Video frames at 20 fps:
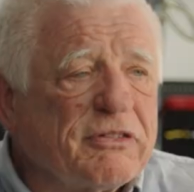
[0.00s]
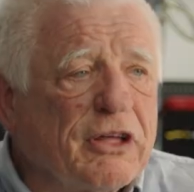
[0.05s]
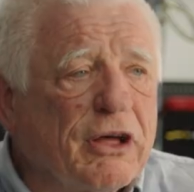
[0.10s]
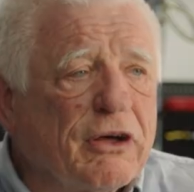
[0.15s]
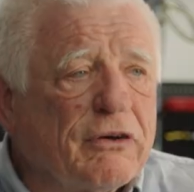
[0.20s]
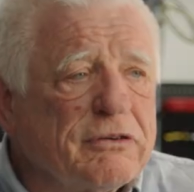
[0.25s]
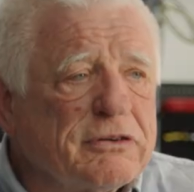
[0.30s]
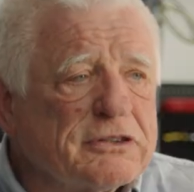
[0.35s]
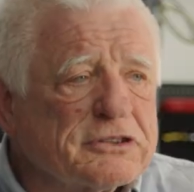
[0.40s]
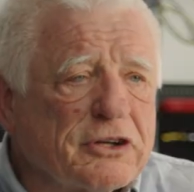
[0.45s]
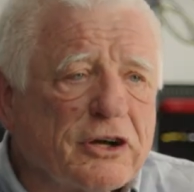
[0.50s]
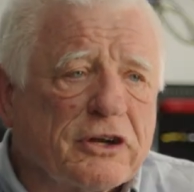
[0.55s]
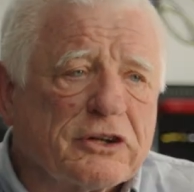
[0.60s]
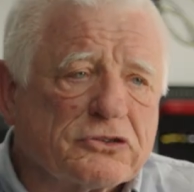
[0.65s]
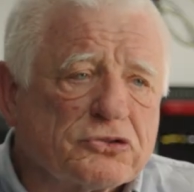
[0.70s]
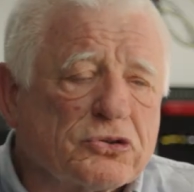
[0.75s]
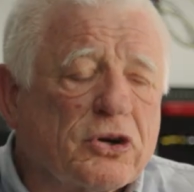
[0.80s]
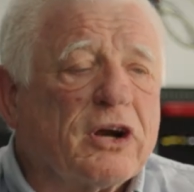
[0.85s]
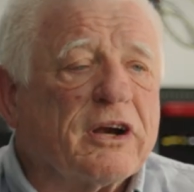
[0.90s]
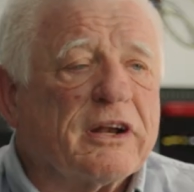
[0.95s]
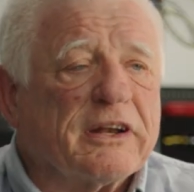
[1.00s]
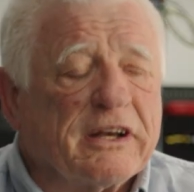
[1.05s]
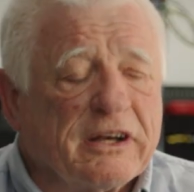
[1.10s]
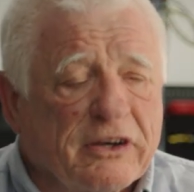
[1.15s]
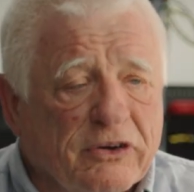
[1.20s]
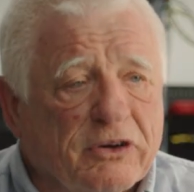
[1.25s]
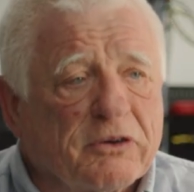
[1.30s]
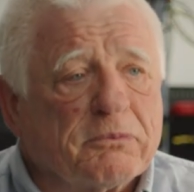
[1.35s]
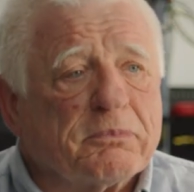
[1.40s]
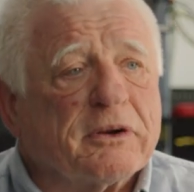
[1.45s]
yeah, there's a lot of trial and
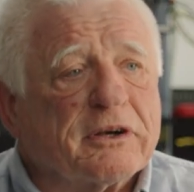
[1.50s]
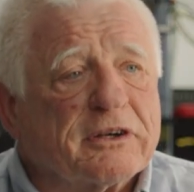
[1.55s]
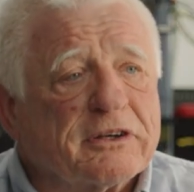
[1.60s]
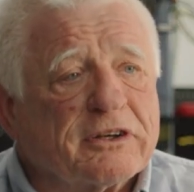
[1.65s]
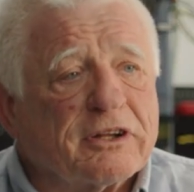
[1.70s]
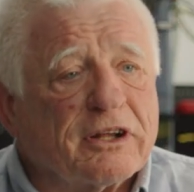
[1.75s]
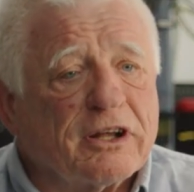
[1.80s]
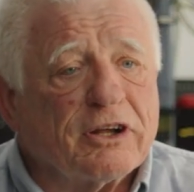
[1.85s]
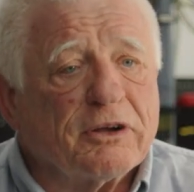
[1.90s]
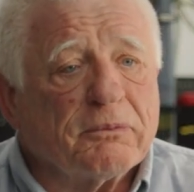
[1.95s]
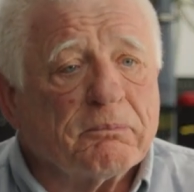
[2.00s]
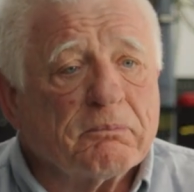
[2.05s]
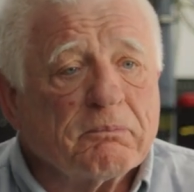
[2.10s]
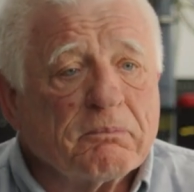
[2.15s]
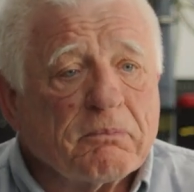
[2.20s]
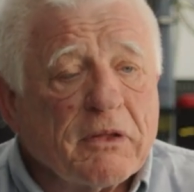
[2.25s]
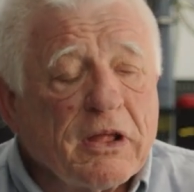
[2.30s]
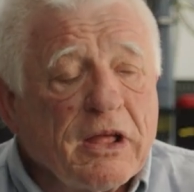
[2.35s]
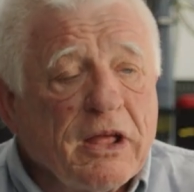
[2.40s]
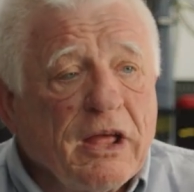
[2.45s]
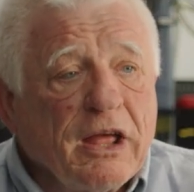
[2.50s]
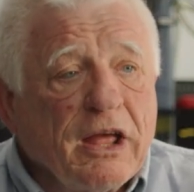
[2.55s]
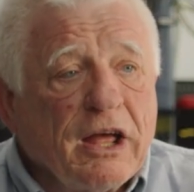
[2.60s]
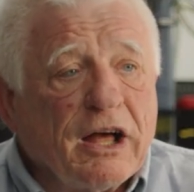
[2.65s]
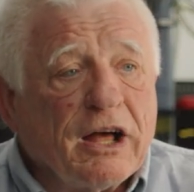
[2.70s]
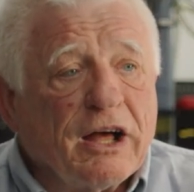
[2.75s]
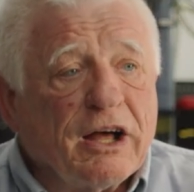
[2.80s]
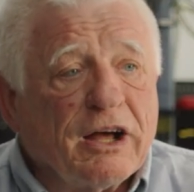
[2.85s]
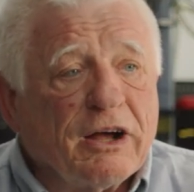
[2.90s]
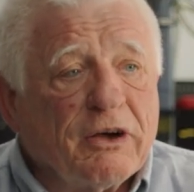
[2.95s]
error, but um,
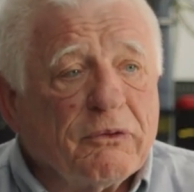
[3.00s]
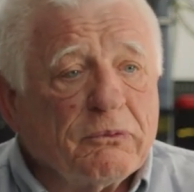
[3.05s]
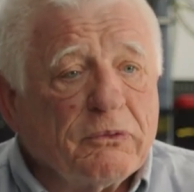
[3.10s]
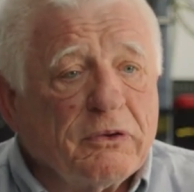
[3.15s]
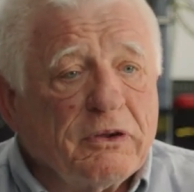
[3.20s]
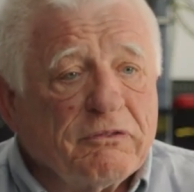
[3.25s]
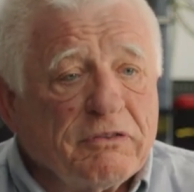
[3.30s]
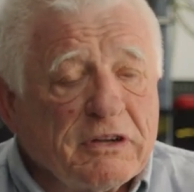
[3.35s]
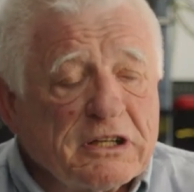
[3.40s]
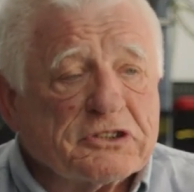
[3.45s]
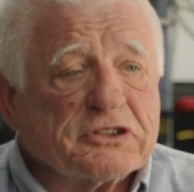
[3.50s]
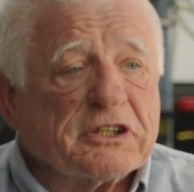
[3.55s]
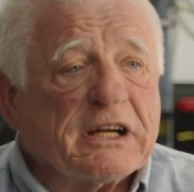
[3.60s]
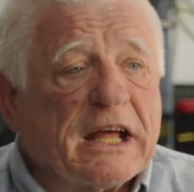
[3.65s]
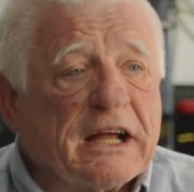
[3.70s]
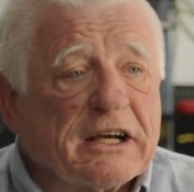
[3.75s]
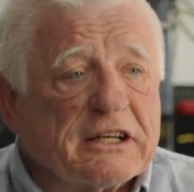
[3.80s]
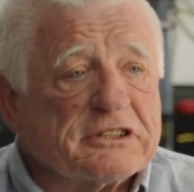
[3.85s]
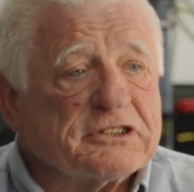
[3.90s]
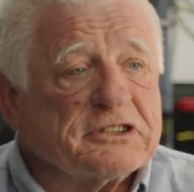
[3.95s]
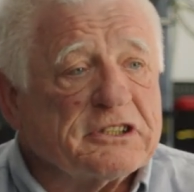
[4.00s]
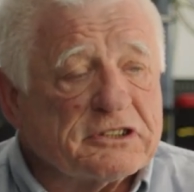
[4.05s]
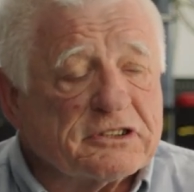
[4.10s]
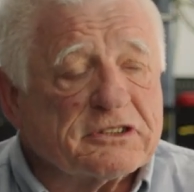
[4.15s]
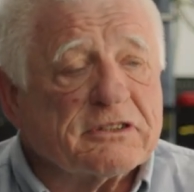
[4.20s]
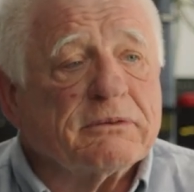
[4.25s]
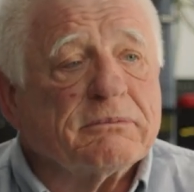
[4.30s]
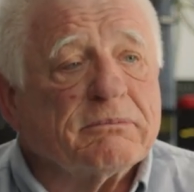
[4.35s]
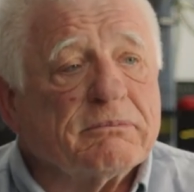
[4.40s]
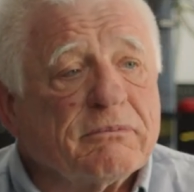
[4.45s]
uh, we eventually had a
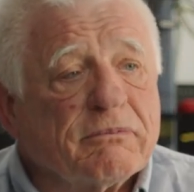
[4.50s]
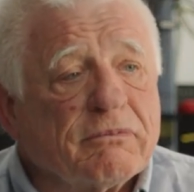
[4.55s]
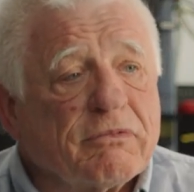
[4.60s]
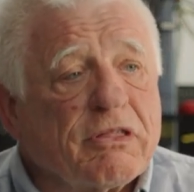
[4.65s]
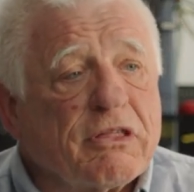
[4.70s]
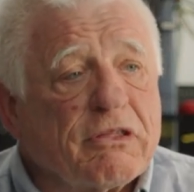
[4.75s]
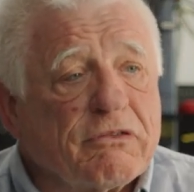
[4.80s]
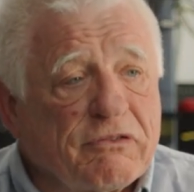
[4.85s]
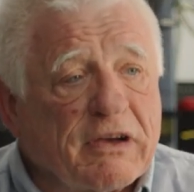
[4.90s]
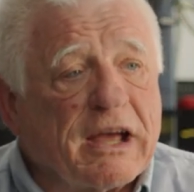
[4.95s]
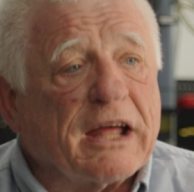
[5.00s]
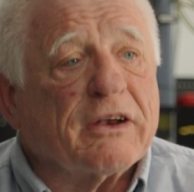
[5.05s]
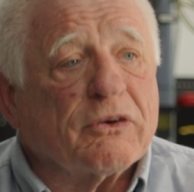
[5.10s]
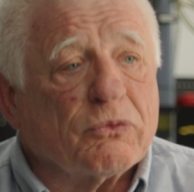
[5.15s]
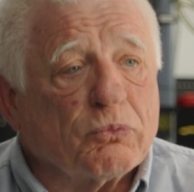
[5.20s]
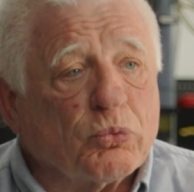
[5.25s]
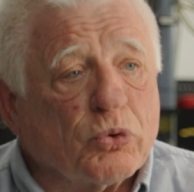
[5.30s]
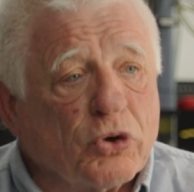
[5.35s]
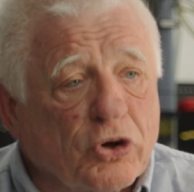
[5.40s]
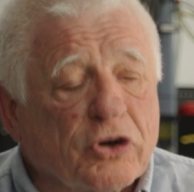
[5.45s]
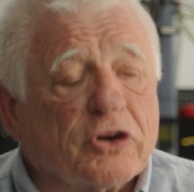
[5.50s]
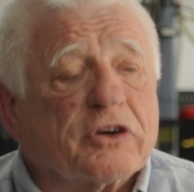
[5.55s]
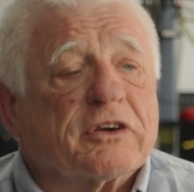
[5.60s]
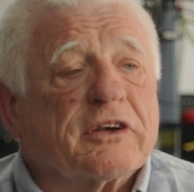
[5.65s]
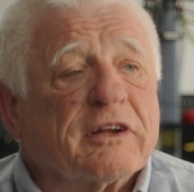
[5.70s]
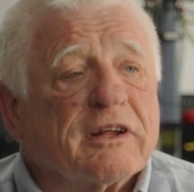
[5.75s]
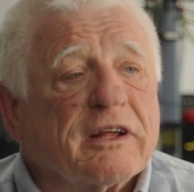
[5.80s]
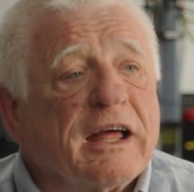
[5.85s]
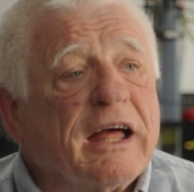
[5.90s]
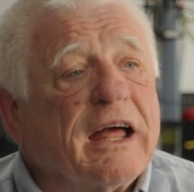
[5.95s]
system that
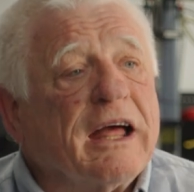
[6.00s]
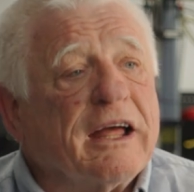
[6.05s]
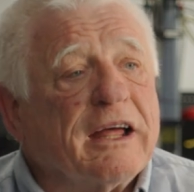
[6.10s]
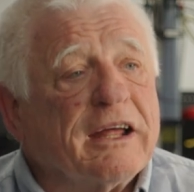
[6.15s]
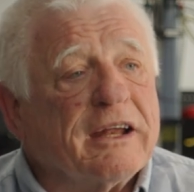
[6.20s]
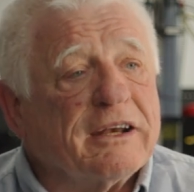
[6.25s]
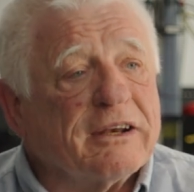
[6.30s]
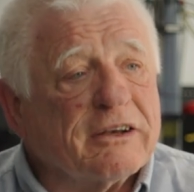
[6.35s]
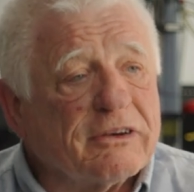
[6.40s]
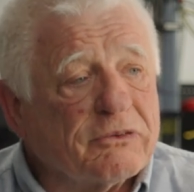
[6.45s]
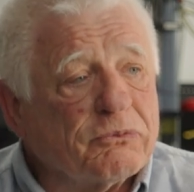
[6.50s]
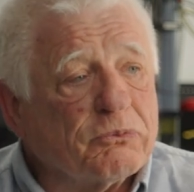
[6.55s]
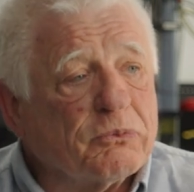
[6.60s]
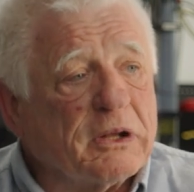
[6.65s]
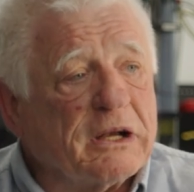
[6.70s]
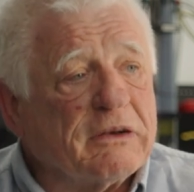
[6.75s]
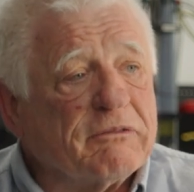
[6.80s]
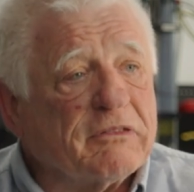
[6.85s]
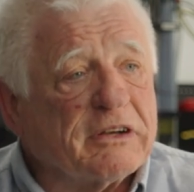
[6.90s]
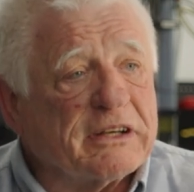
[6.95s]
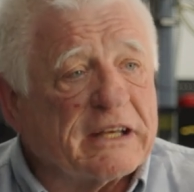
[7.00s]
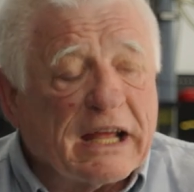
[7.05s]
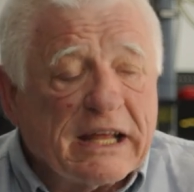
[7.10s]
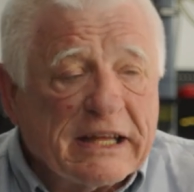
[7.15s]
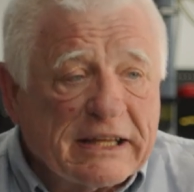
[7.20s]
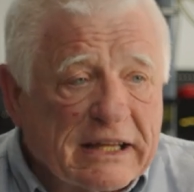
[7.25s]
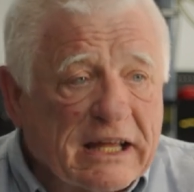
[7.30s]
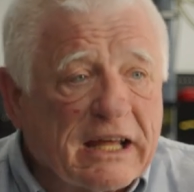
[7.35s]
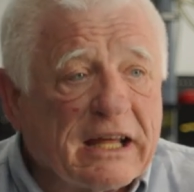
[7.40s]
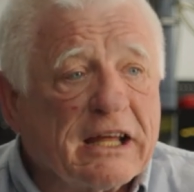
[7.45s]
worked. And when the
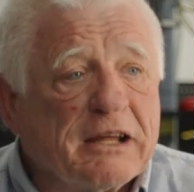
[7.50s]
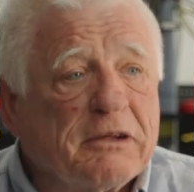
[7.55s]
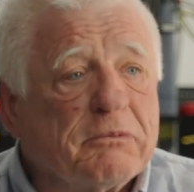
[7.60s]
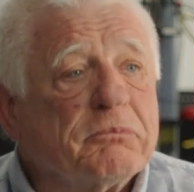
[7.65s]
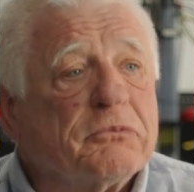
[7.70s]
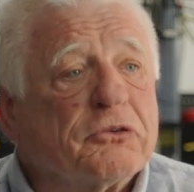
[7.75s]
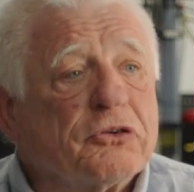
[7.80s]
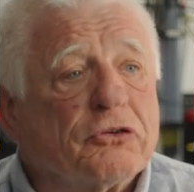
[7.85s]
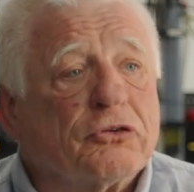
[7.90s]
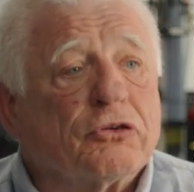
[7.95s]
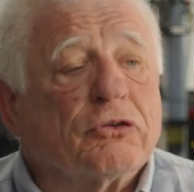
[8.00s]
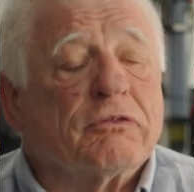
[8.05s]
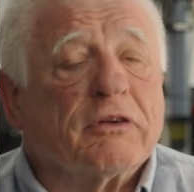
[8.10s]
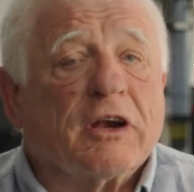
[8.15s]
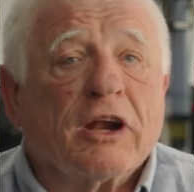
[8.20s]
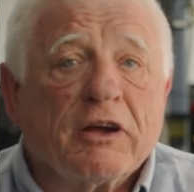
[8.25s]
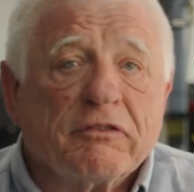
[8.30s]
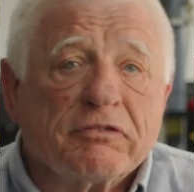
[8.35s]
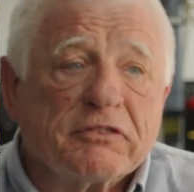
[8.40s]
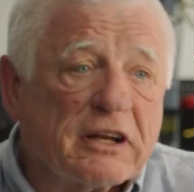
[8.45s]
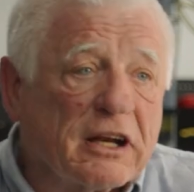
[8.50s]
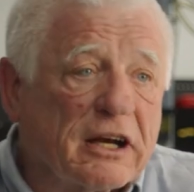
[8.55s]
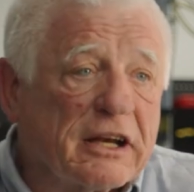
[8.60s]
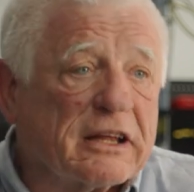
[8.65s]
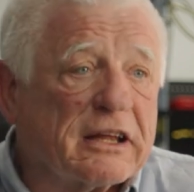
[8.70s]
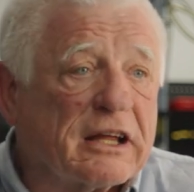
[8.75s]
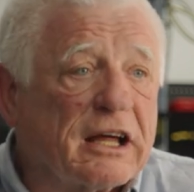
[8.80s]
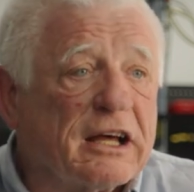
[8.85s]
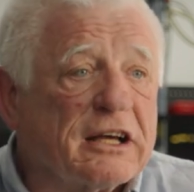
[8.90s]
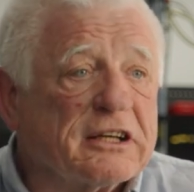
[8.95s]
day came to do the live
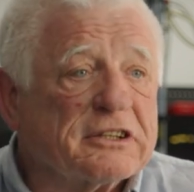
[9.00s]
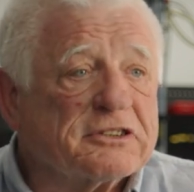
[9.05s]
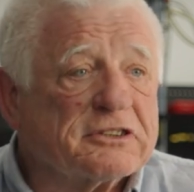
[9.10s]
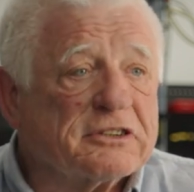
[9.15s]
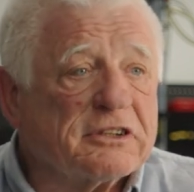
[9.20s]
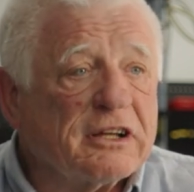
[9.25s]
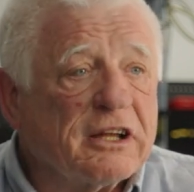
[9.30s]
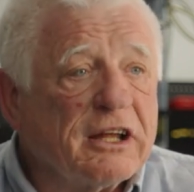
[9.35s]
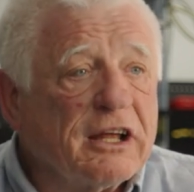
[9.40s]
telecast,